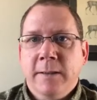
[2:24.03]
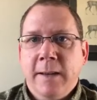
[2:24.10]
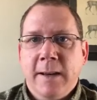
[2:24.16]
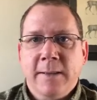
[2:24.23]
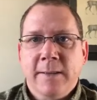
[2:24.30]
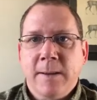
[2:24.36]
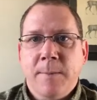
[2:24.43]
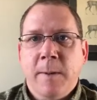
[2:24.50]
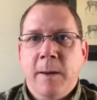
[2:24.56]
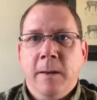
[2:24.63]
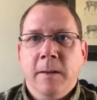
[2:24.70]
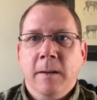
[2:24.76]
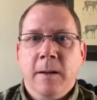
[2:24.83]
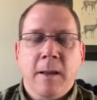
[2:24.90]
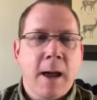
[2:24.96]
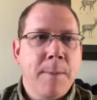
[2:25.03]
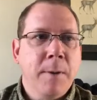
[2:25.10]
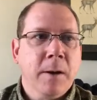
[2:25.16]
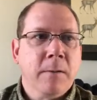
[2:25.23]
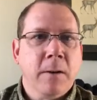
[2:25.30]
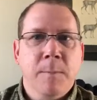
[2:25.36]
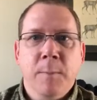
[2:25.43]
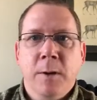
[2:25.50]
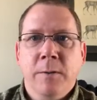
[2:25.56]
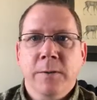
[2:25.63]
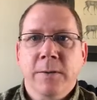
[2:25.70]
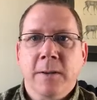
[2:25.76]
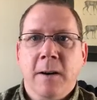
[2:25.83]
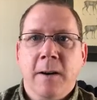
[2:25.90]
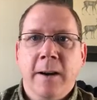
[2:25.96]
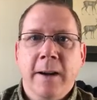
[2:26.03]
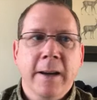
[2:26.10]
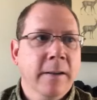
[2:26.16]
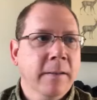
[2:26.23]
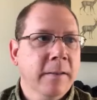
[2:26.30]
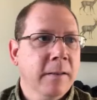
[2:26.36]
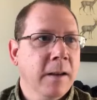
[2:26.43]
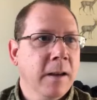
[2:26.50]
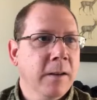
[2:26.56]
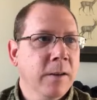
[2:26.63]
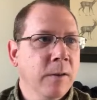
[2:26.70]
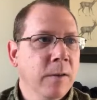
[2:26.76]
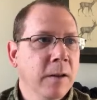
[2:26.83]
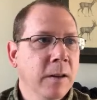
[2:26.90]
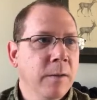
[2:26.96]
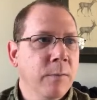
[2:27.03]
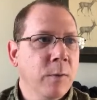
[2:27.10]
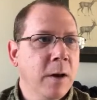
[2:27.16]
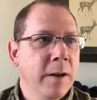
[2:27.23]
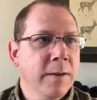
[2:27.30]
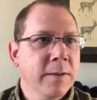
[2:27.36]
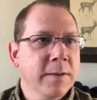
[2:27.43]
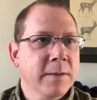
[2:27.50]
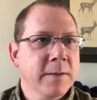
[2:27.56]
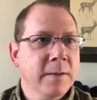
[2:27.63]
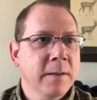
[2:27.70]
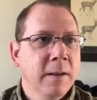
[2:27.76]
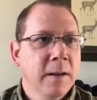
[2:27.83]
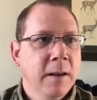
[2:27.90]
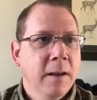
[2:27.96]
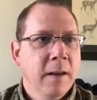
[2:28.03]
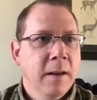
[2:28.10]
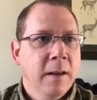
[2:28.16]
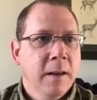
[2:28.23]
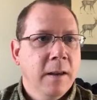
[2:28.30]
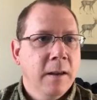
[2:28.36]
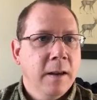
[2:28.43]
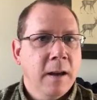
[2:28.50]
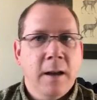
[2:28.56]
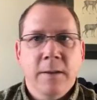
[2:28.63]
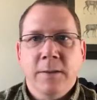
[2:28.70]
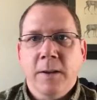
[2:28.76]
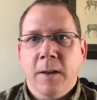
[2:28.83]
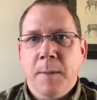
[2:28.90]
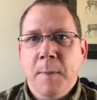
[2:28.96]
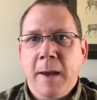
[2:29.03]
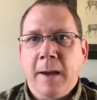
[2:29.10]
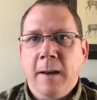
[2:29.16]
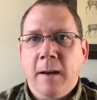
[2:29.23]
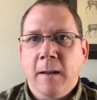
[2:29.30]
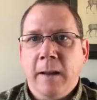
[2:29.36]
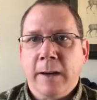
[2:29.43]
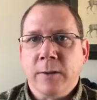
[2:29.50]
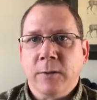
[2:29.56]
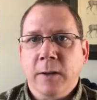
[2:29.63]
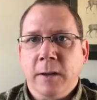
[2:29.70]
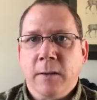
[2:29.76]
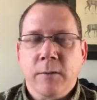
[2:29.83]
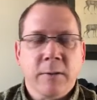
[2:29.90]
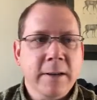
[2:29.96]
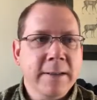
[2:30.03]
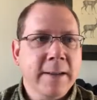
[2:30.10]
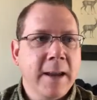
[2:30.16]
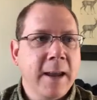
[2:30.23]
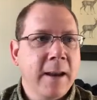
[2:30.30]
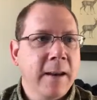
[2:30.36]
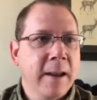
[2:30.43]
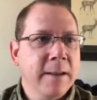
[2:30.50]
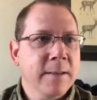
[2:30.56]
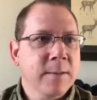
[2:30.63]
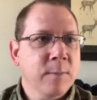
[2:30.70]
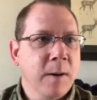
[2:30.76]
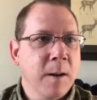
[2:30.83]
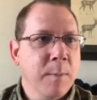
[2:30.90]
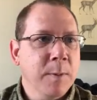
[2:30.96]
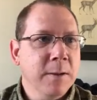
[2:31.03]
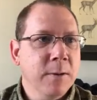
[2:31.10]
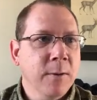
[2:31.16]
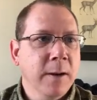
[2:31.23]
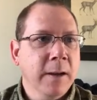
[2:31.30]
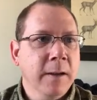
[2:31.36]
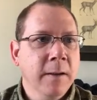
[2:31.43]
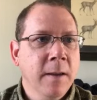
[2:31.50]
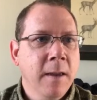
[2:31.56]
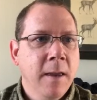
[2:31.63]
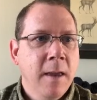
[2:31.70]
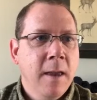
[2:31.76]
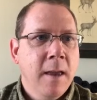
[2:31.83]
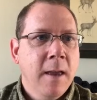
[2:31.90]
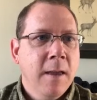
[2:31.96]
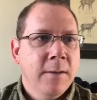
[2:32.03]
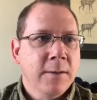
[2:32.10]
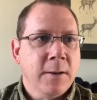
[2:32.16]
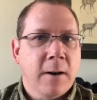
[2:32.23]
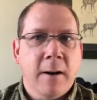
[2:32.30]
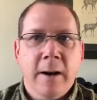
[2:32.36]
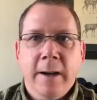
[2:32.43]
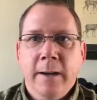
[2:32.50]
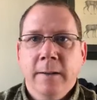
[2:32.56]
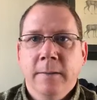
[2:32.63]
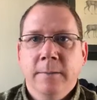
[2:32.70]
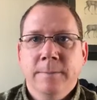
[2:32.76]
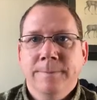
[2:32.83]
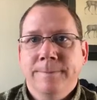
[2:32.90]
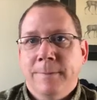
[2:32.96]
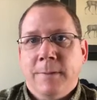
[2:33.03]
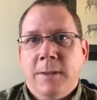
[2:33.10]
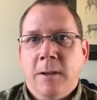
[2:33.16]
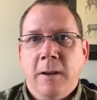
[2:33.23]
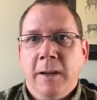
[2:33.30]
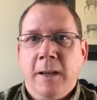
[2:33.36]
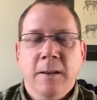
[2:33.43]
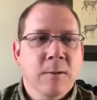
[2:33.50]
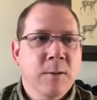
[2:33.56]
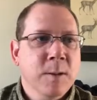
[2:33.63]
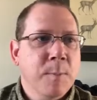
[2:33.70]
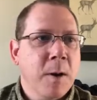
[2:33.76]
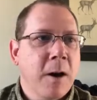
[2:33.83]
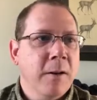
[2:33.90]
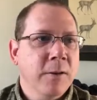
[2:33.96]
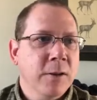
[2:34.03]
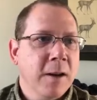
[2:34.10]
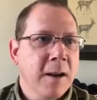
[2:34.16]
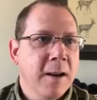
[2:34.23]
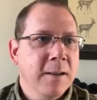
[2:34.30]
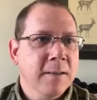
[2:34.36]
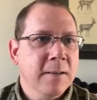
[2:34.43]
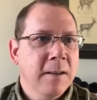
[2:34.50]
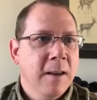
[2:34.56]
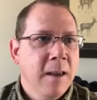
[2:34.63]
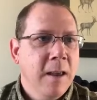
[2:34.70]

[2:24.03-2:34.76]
Yes, I'm a climate criminal, sorry. You only live once. Until they make an electric 310, that's what I'll be doing. Sorry, that's all I can do is apologize.